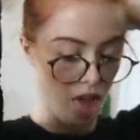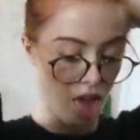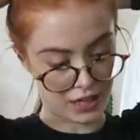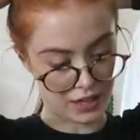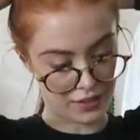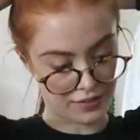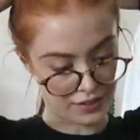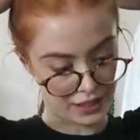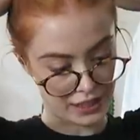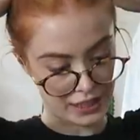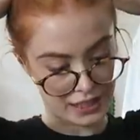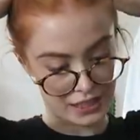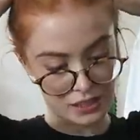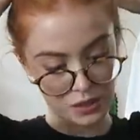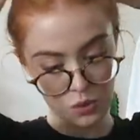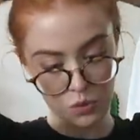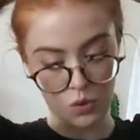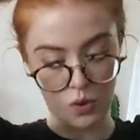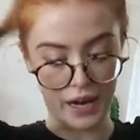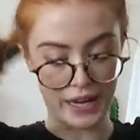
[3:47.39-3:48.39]
I don't think it's
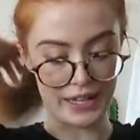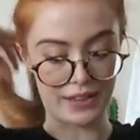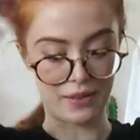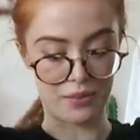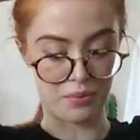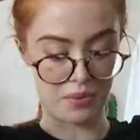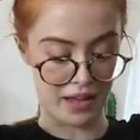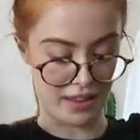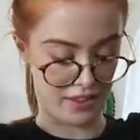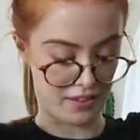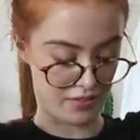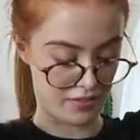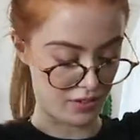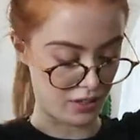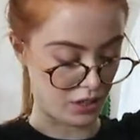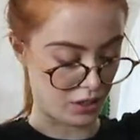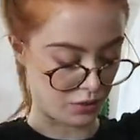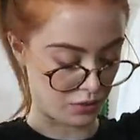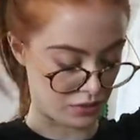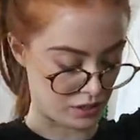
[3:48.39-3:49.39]
quite the weather
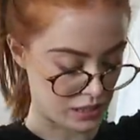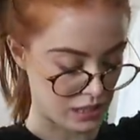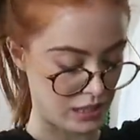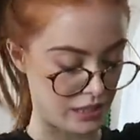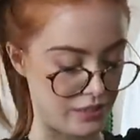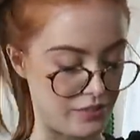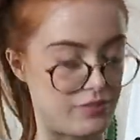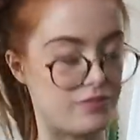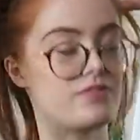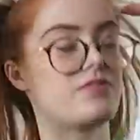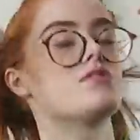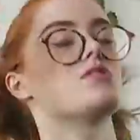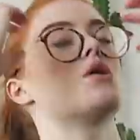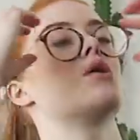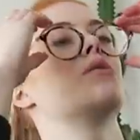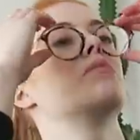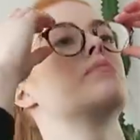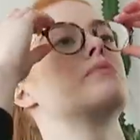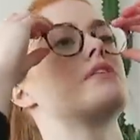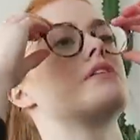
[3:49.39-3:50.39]
for long sleeve
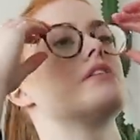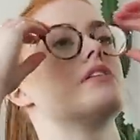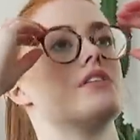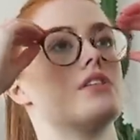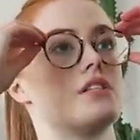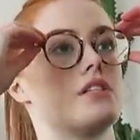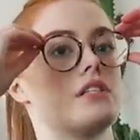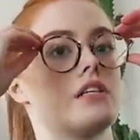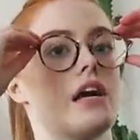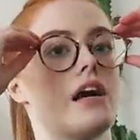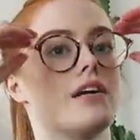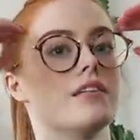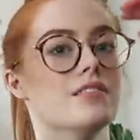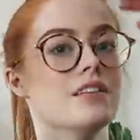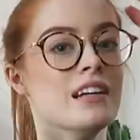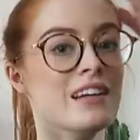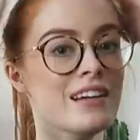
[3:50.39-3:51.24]
tops just yet.